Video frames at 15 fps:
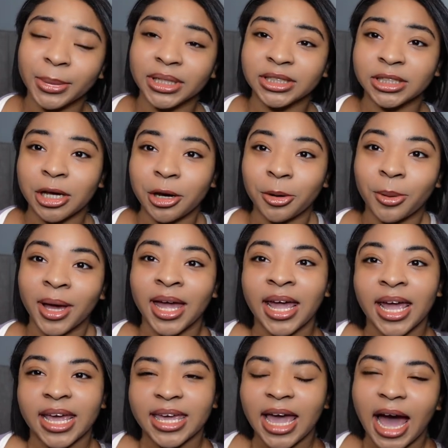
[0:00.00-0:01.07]
So
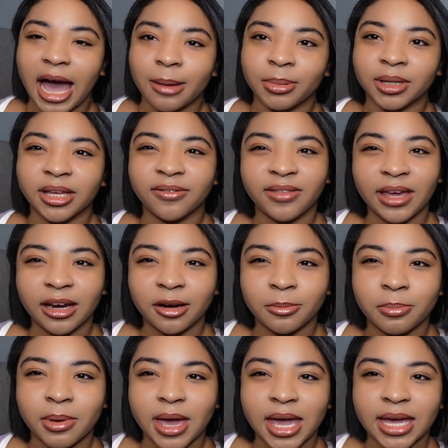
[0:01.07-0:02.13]
yeah, I believe they are
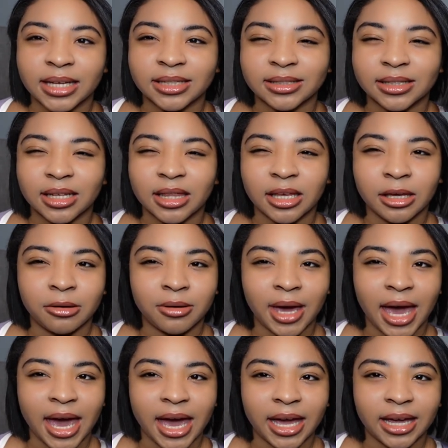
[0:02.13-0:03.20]
based in the
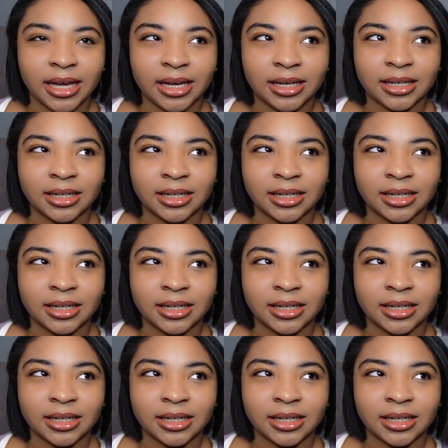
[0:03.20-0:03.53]
UK, I